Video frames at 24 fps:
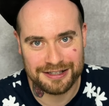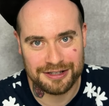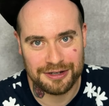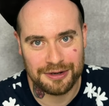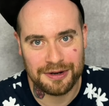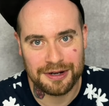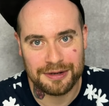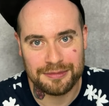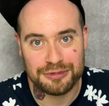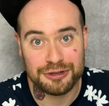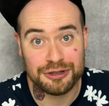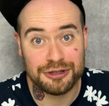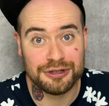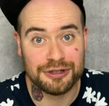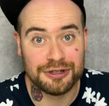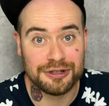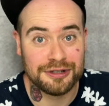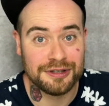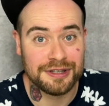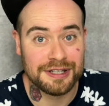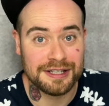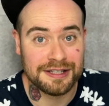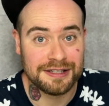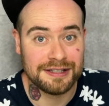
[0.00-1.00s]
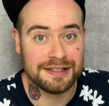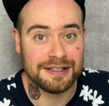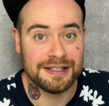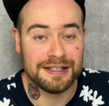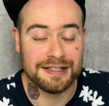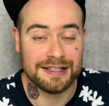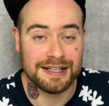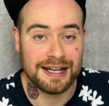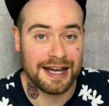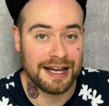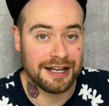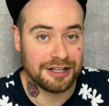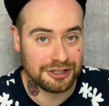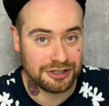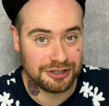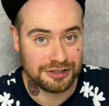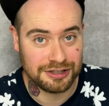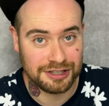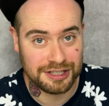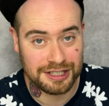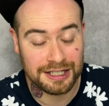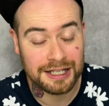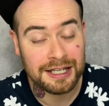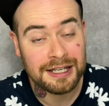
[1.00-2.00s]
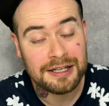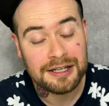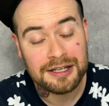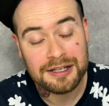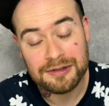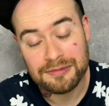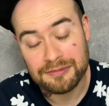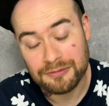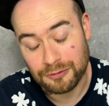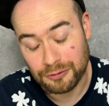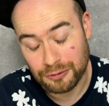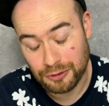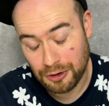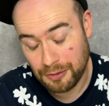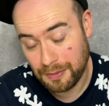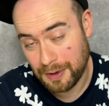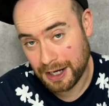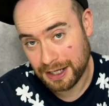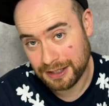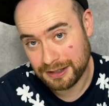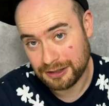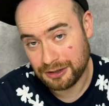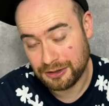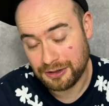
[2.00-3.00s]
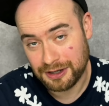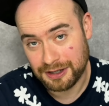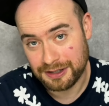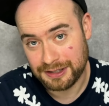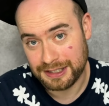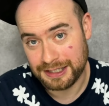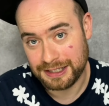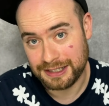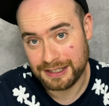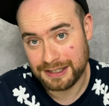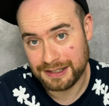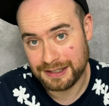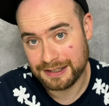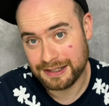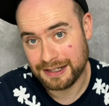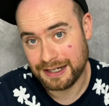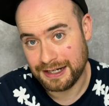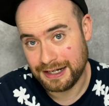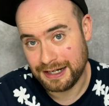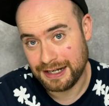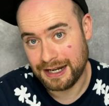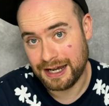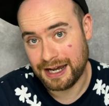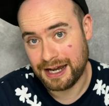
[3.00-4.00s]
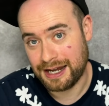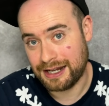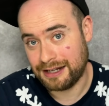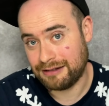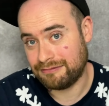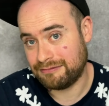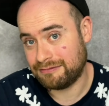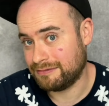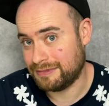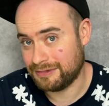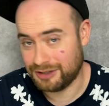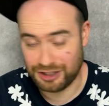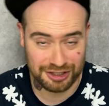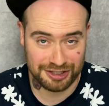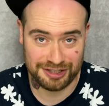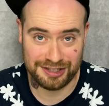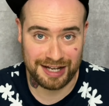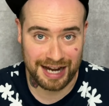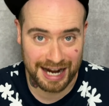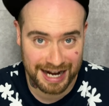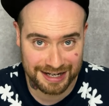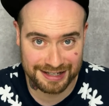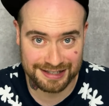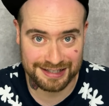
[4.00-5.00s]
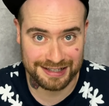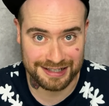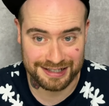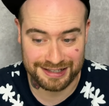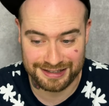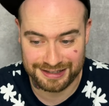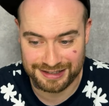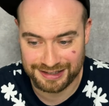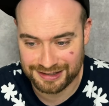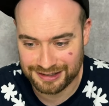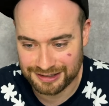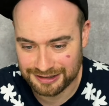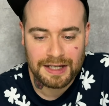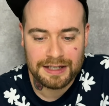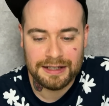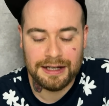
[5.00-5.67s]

So I'm sure this is actually robots causing this and not just accidents.